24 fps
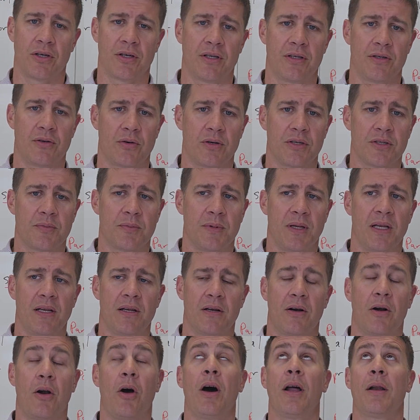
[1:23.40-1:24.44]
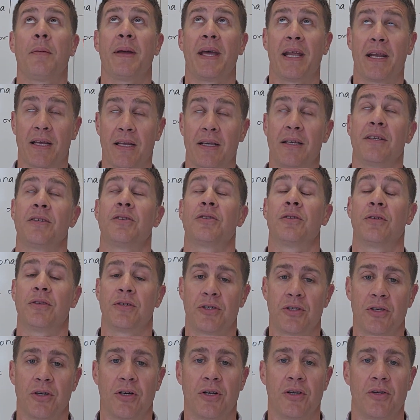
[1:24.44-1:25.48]
endorsement or automatic additional
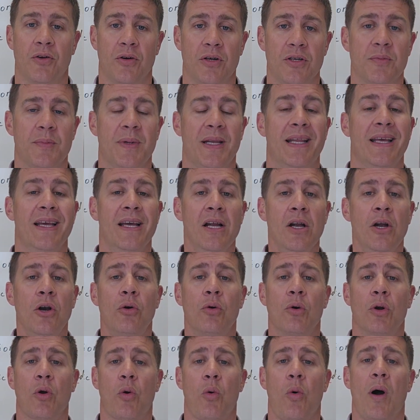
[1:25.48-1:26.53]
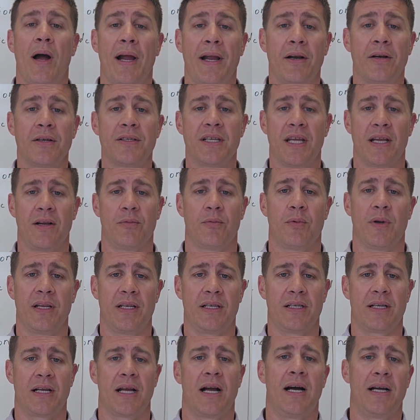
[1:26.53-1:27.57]
insured endorsement requires a
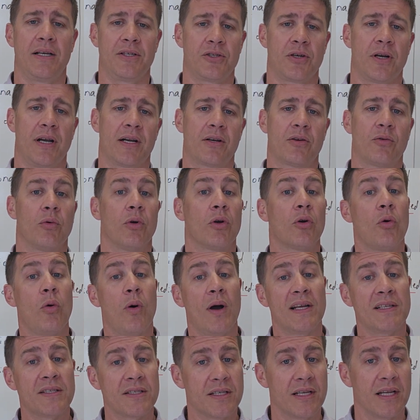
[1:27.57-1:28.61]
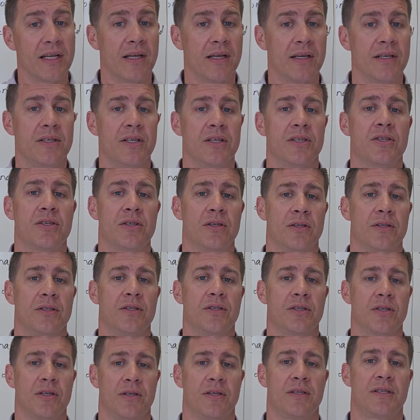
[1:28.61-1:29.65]
written contract requesting additional
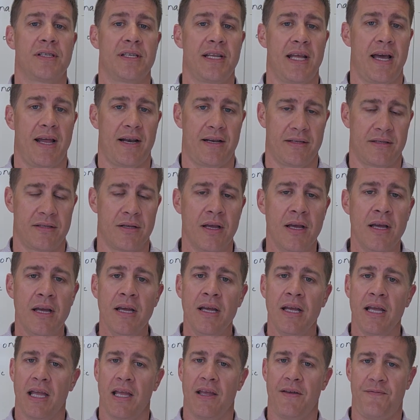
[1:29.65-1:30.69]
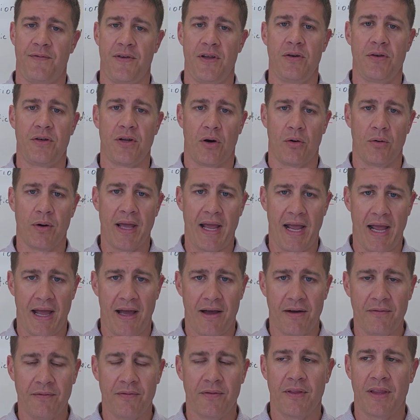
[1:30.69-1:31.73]
insured status. If you don't
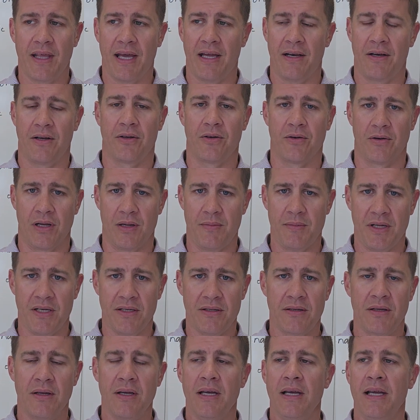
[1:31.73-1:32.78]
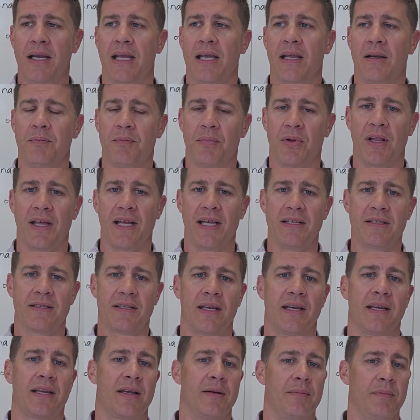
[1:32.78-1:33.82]
have that agreement in place,
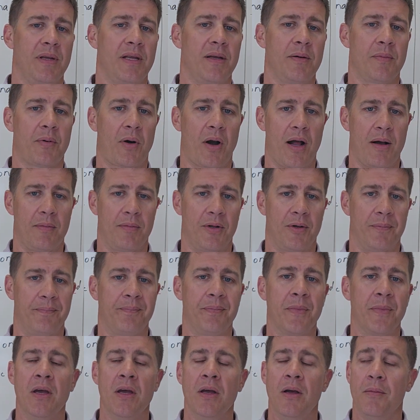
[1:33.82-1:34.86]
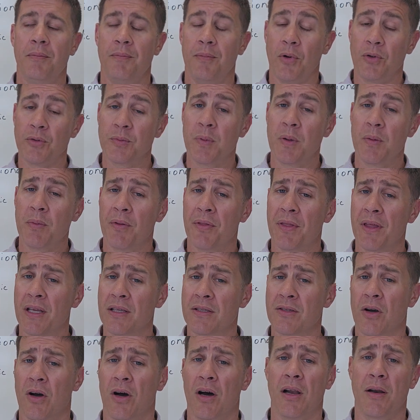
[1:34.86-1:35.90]
it can be a problem. Most people think
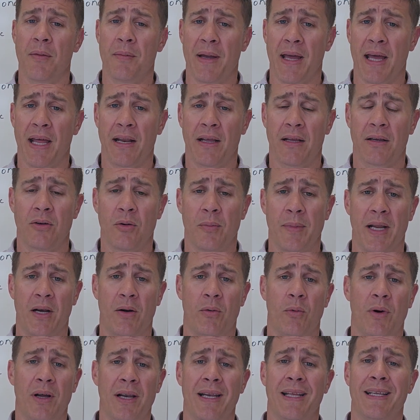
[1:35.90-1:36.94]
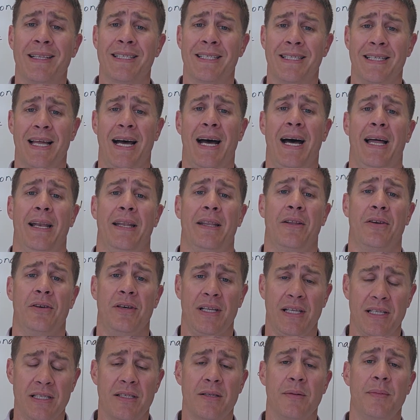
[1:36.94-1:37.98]
it's automatic no matter what. It's not. There
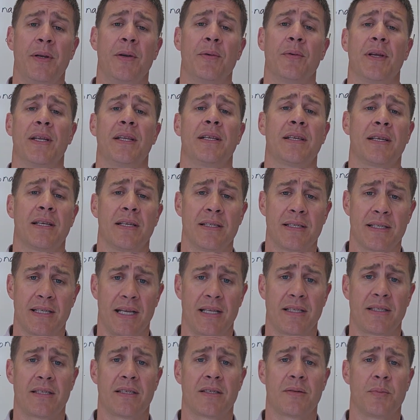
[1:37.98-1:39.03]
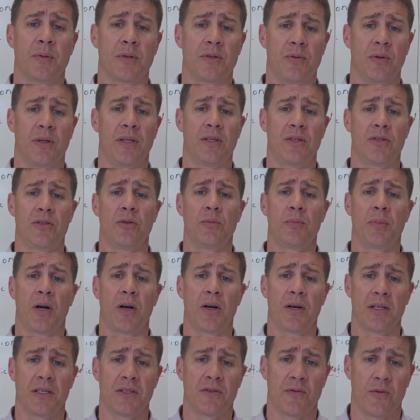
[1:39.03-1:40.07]
needs to be written consensus between the two
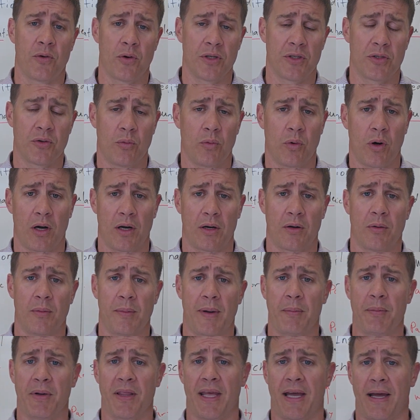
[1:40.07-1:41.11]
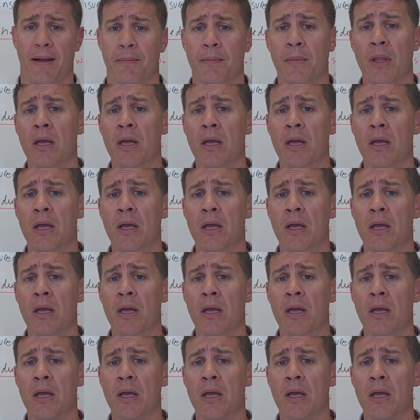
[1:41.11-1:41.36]
parties for it to work. Remember that.